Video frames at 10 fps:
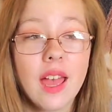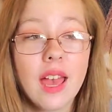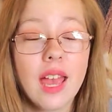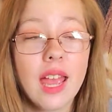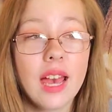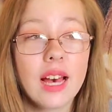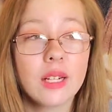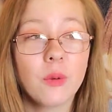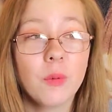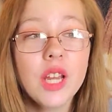
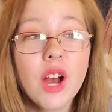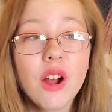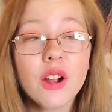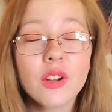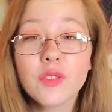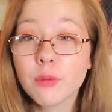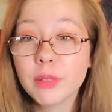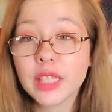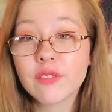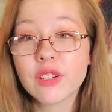And we are firm
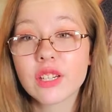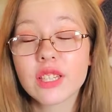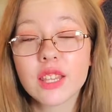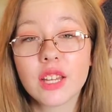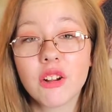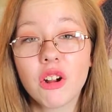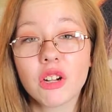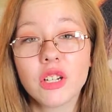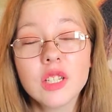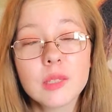believers that there are
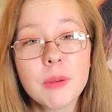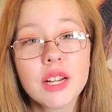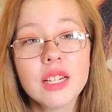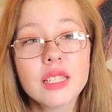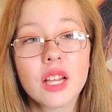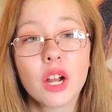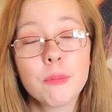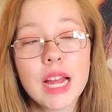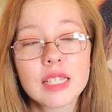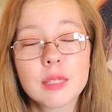good spirits, there are
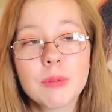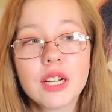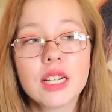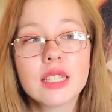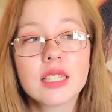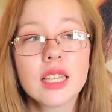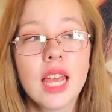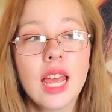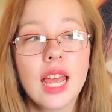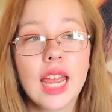bad spirits.
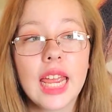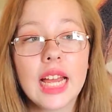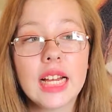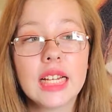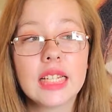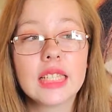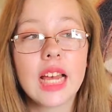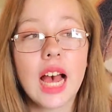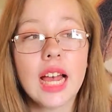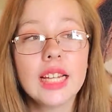And
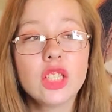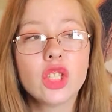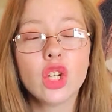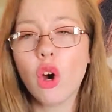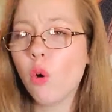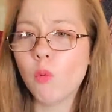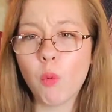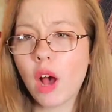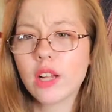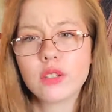I don't
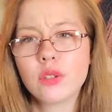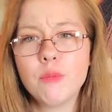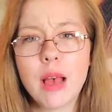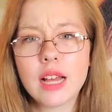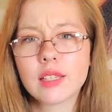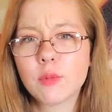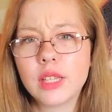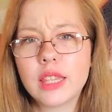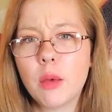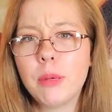want to mess
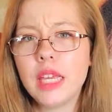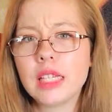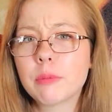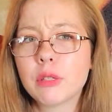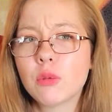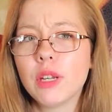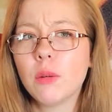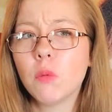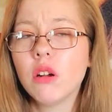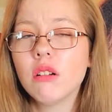with the peace
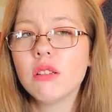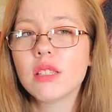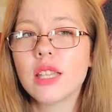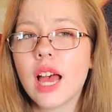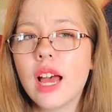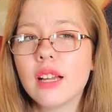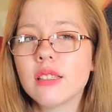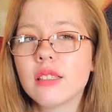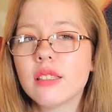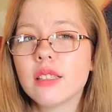between worlds
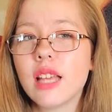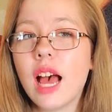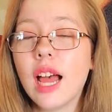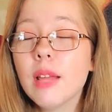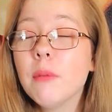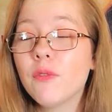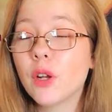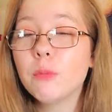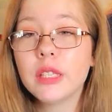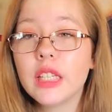that just, I am a
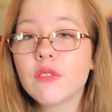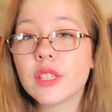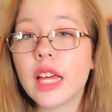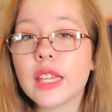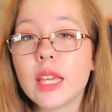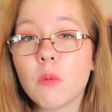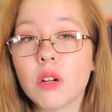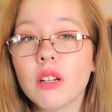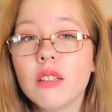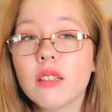firm believer that they
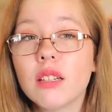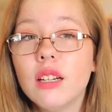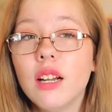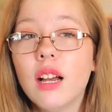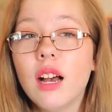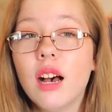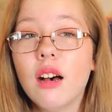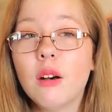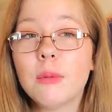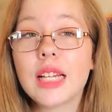work.
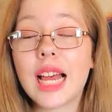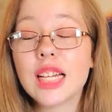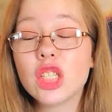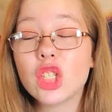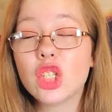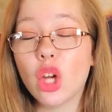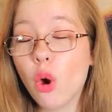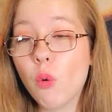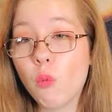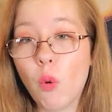And I
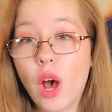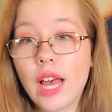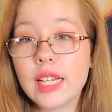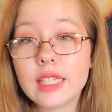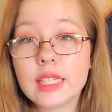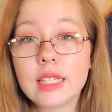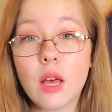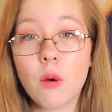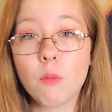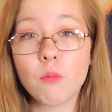don't want
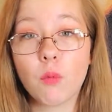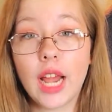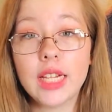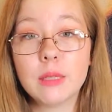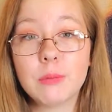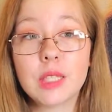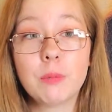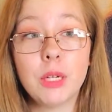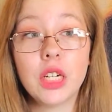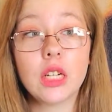some random
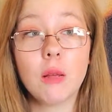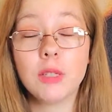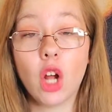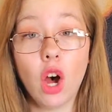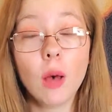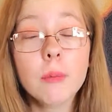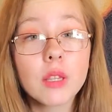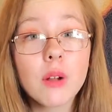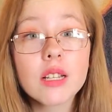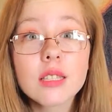spirit coming to haunt me the
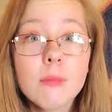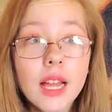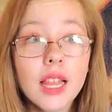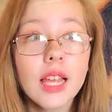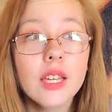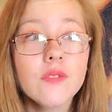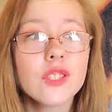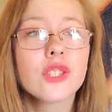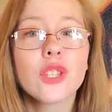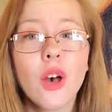rest of my life.
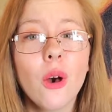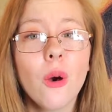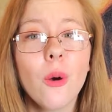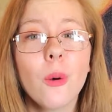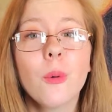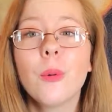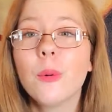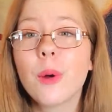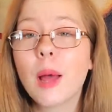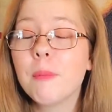
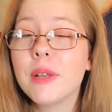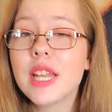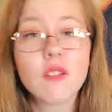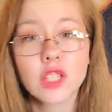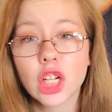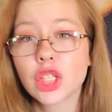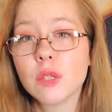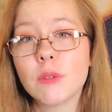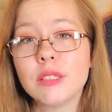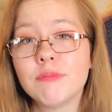So I'm never
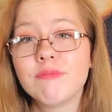touching one.